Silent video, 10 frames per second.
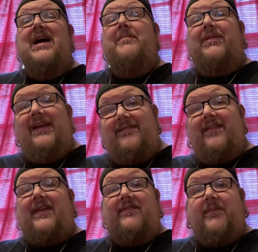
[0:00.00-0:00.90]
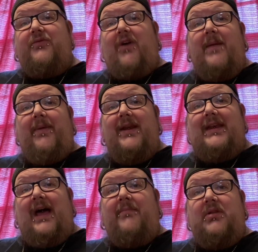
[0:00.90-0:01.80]
please hit that subscribe button
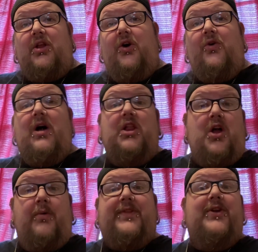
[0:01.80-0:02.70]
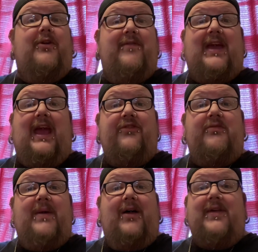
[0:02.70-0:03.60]
down below along with the notification bell.